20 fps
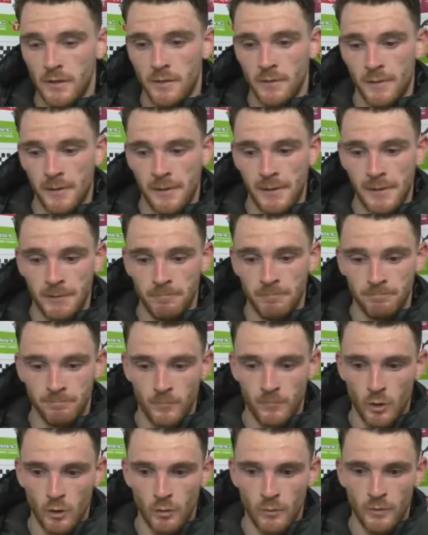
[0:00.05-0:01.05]
You
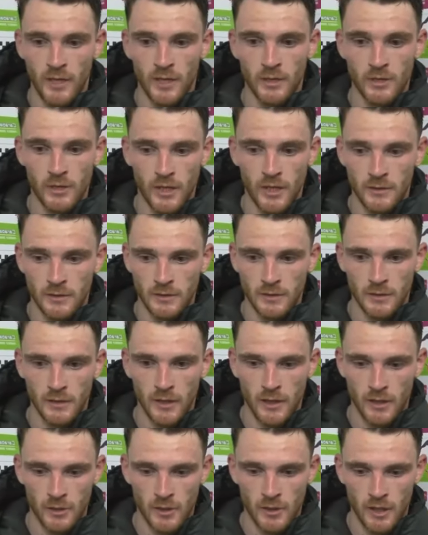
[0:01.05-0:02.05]
know, we had chances,
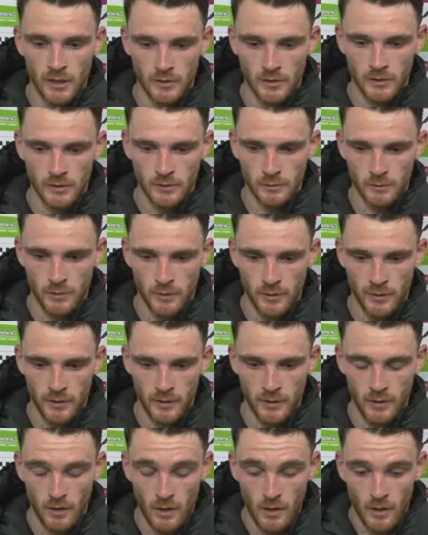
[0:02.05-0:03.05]
they had chances. It was
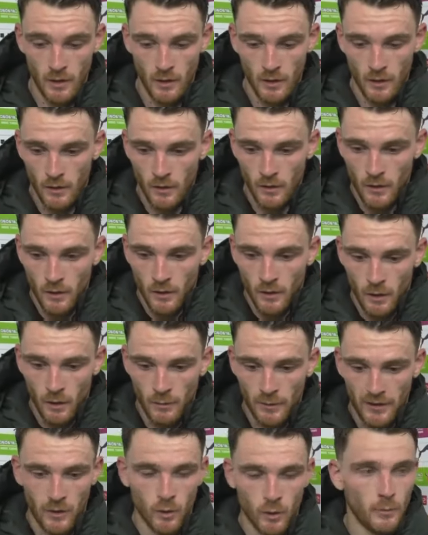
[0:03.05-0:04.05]
quite
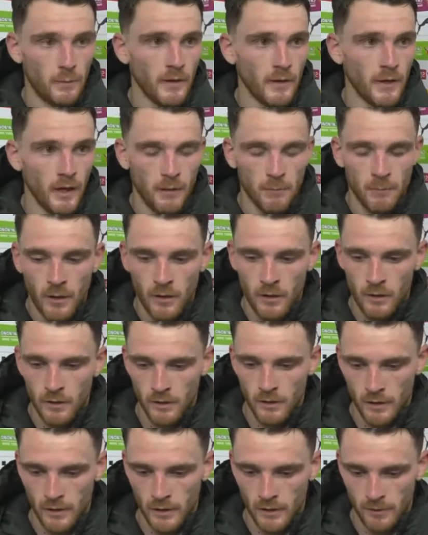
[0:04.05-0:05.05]
an open game.
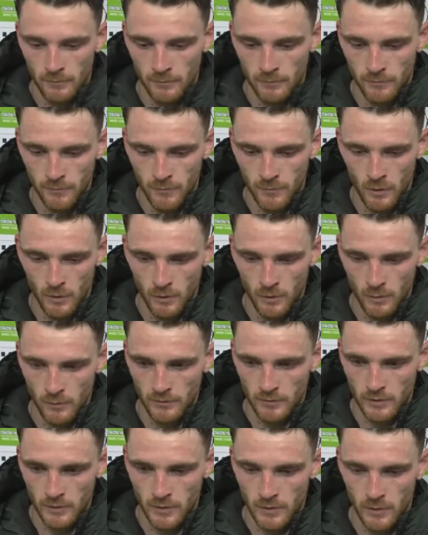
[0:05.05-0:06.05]
You know, I'm
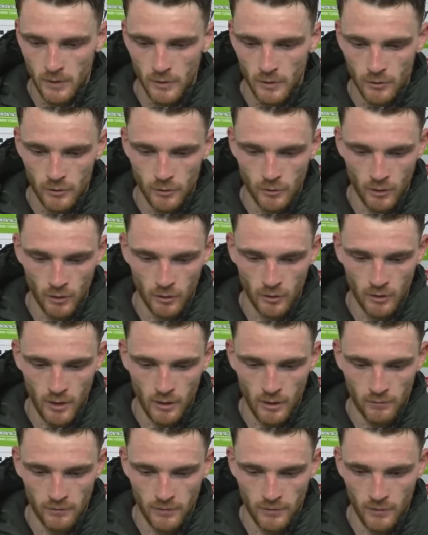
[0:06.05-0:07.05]
obviously sure a good
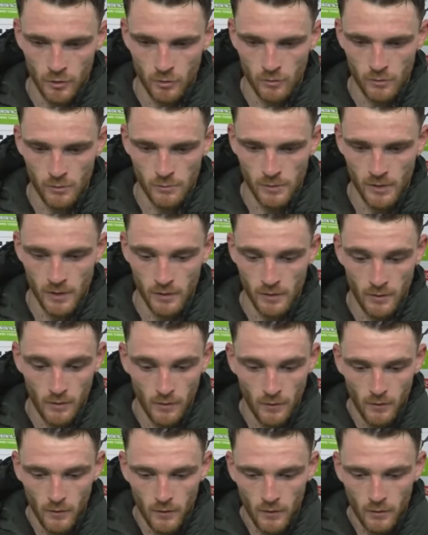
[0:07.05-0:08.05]
game for the neutral, but,
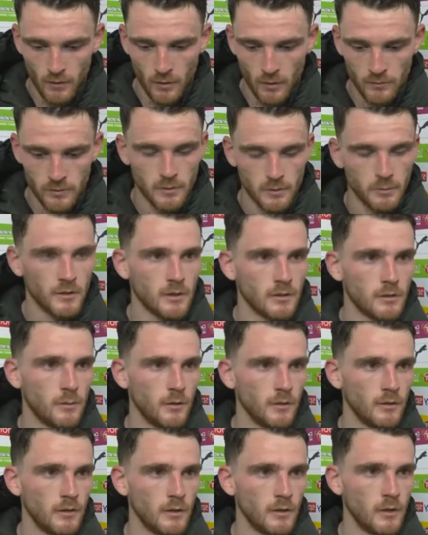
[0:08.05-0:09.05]
you know, obviously we're
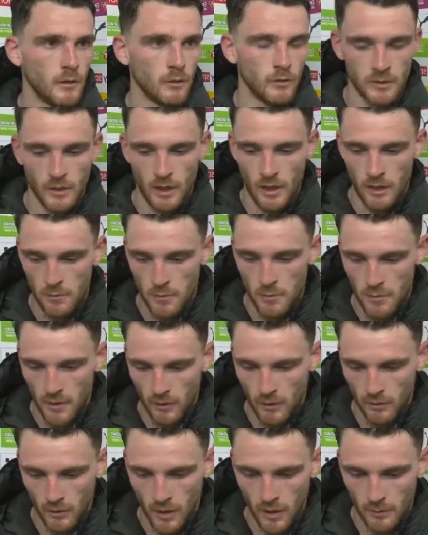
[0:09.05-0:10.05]
disappointed to lose the game and be
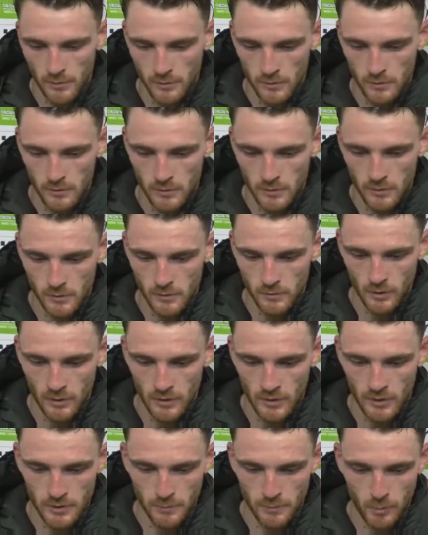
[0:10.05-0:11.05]
out of the cup. It's really
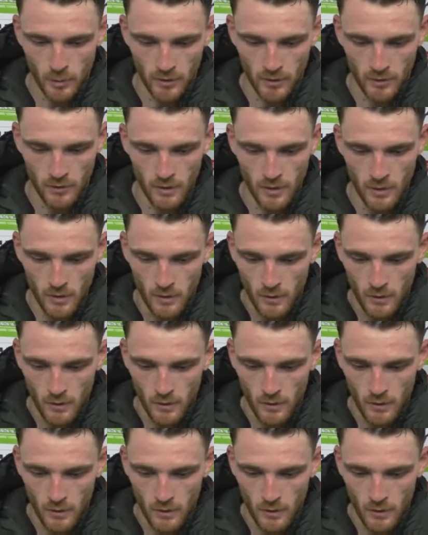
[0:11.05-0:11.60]
disappointing.